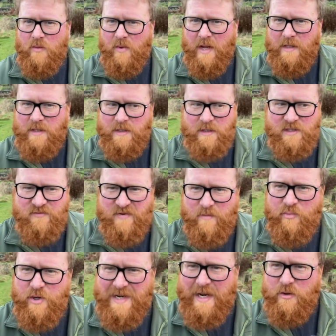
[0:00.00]
Well, it's
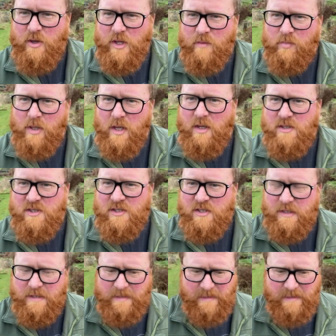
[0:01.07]
February down on the plots.